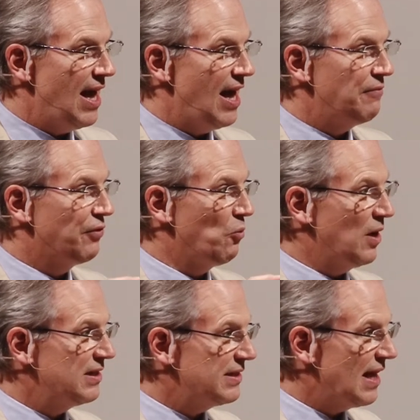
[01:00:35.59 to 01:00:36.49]
and for
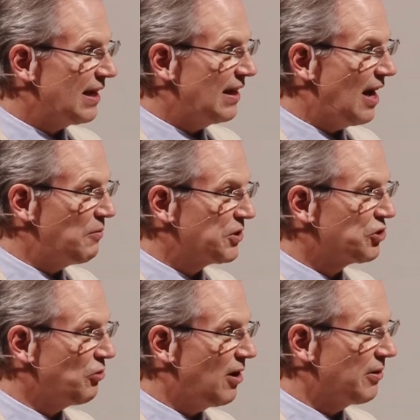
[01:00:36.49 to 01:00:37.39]
one second I was
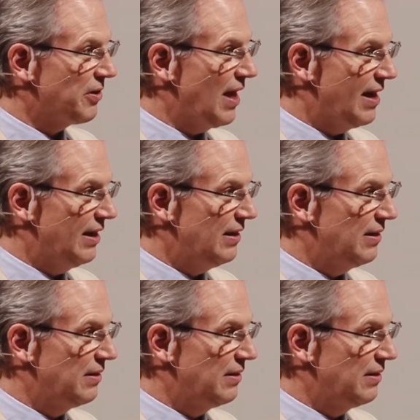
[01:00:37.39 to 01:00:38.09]
stronger than it.